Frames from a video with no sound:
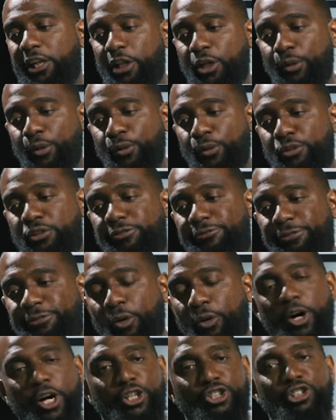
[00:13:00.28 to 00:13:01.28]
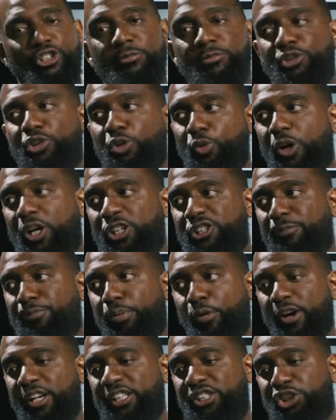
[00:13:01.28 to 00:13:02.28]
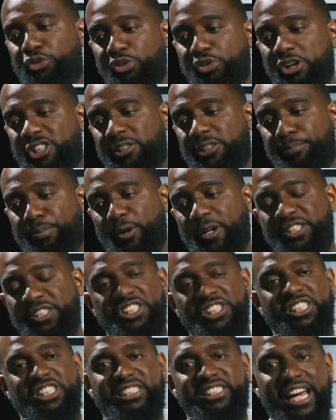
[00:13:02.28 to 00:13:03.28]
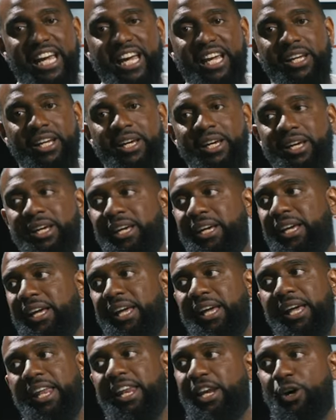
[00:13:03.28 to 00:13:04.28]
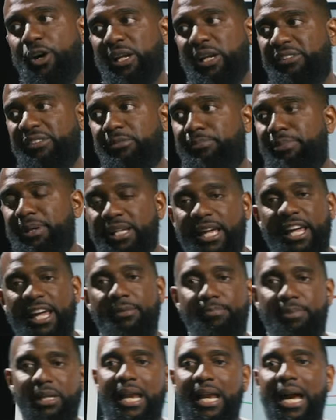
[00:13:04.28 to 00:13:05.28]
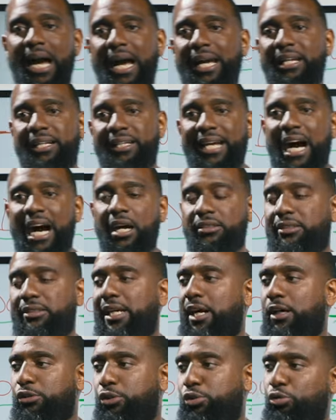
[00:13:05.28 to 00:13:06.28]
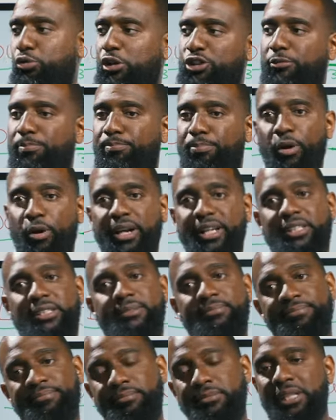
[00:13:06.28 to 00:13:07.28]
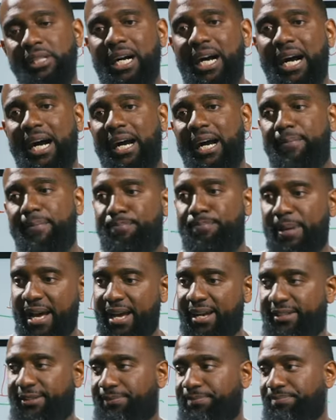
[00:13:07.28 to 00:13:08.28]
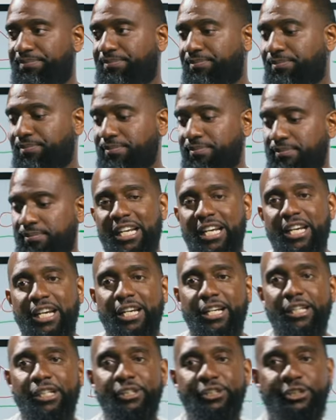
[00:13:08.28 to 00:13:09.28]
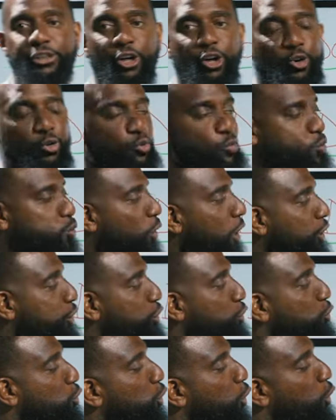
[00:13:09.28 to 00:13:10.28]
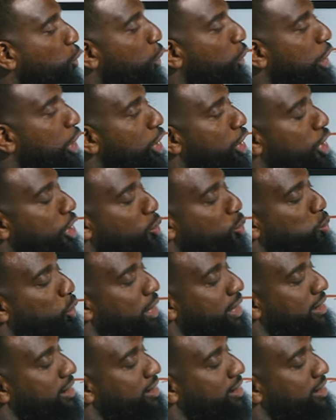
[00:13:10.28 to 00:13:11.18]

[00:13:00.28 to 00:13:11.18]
lose 400, 200 points, 300 points in a day, and it don't even be, it'd be like, all right, the Dow's down 200 points. I bet. So once you go learn what